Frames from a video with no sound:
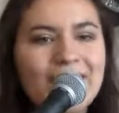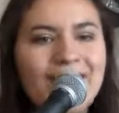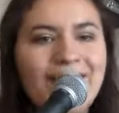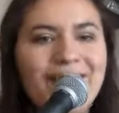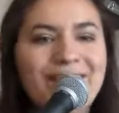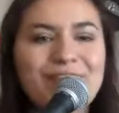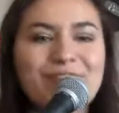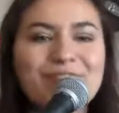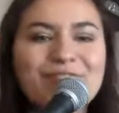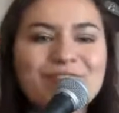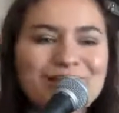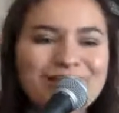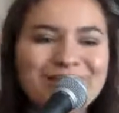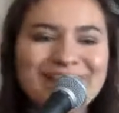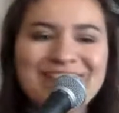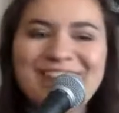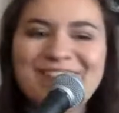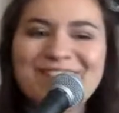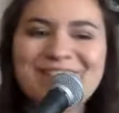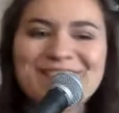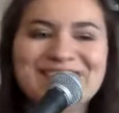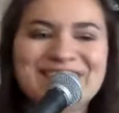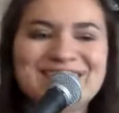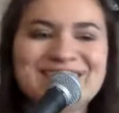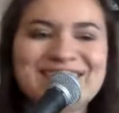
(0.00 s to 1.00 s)
Everything
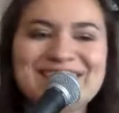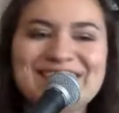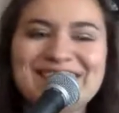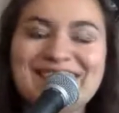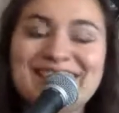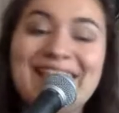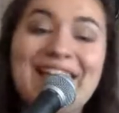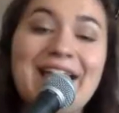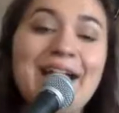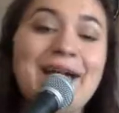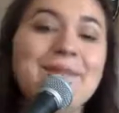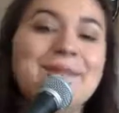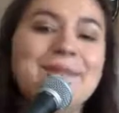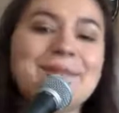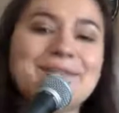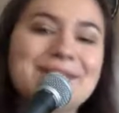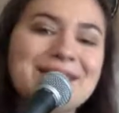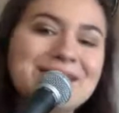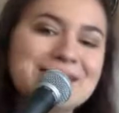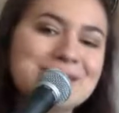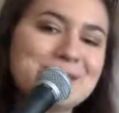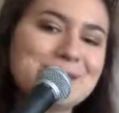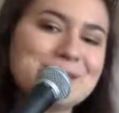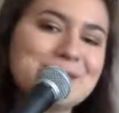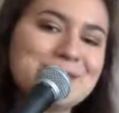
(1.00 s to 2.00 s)
else is Gab
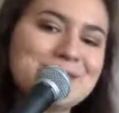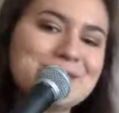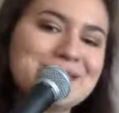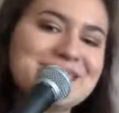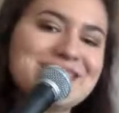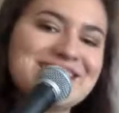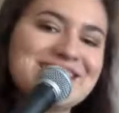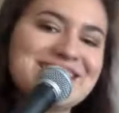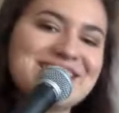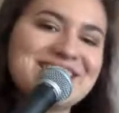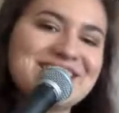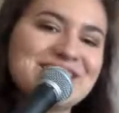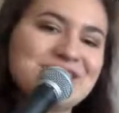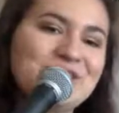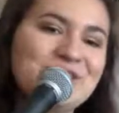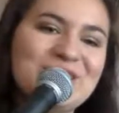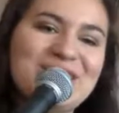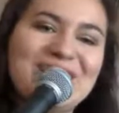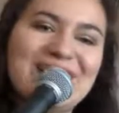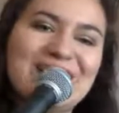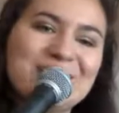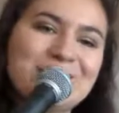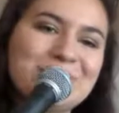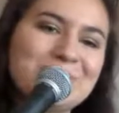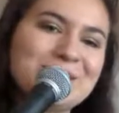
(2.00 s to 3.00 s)
Metz Music,
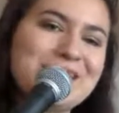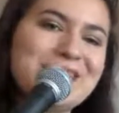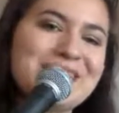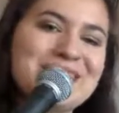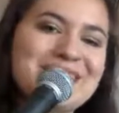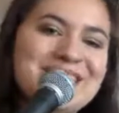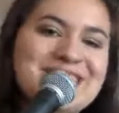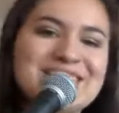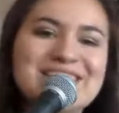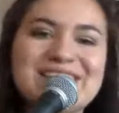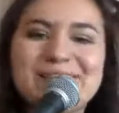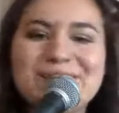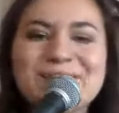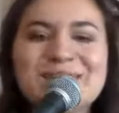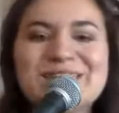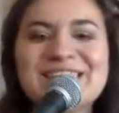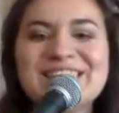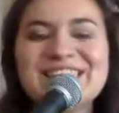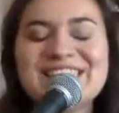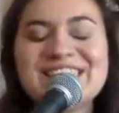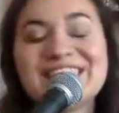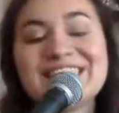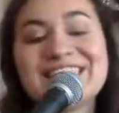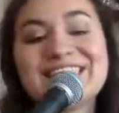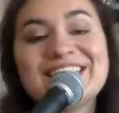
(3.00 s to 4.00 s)

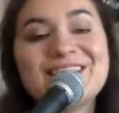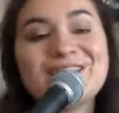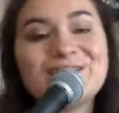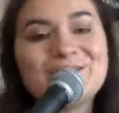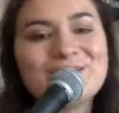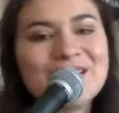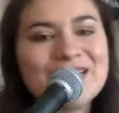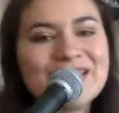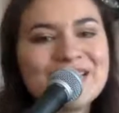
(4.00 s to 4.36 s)
GABMETZ.